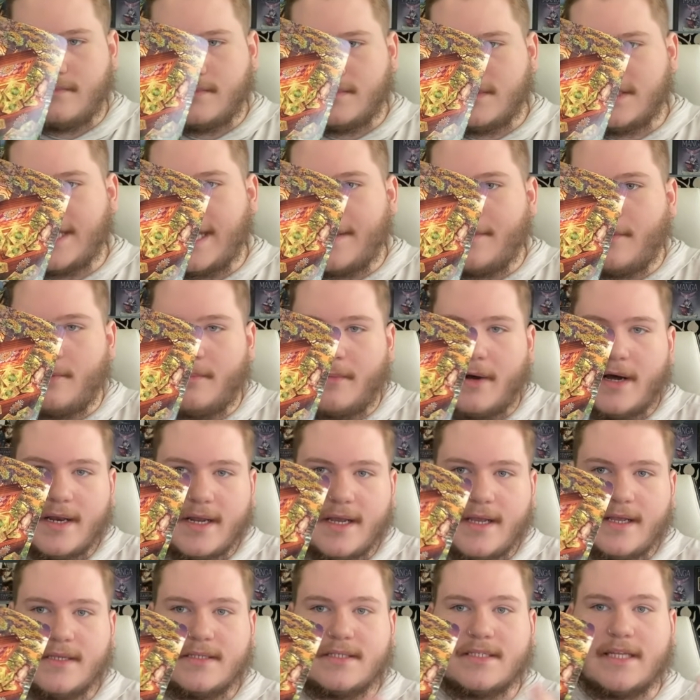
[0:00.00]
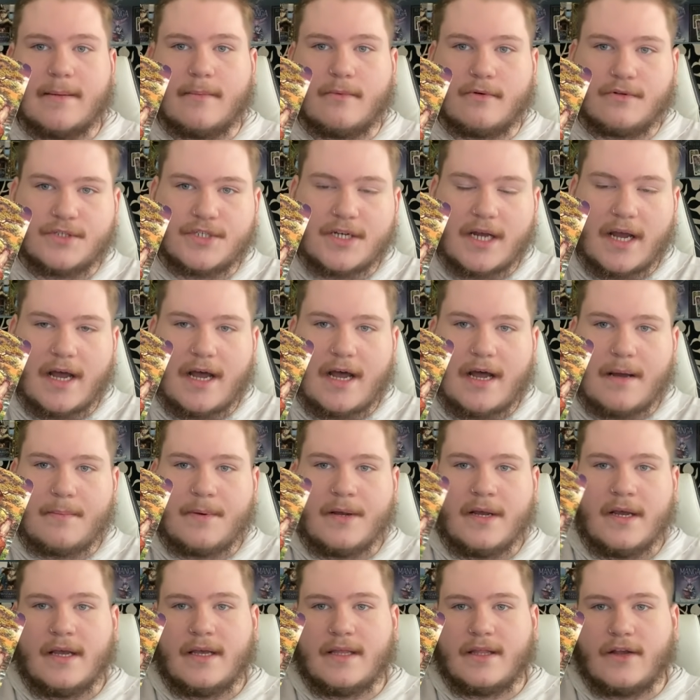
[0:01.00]
Stable money, stable
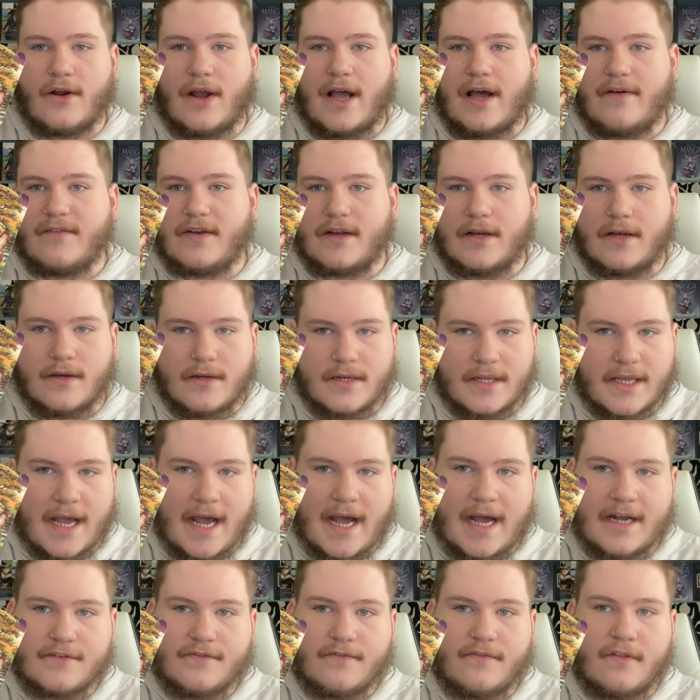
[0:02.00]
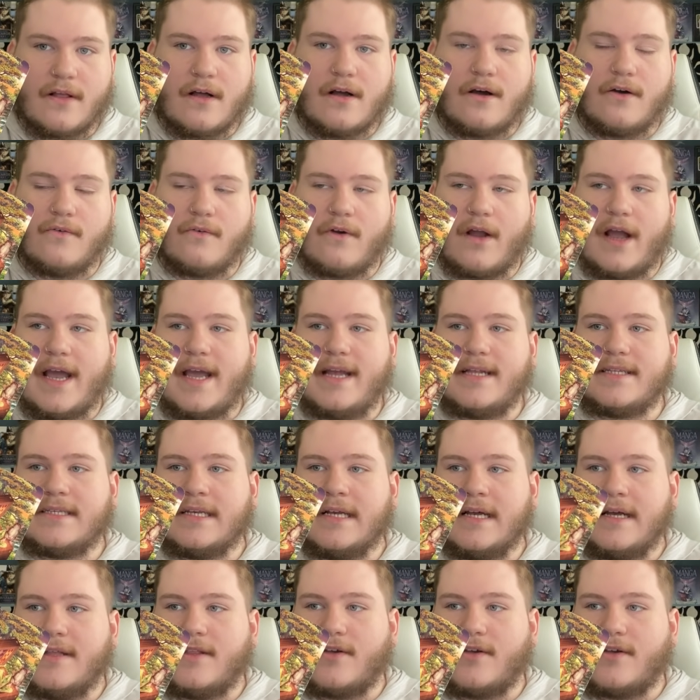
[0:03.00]
job, they're having good cash flow, right?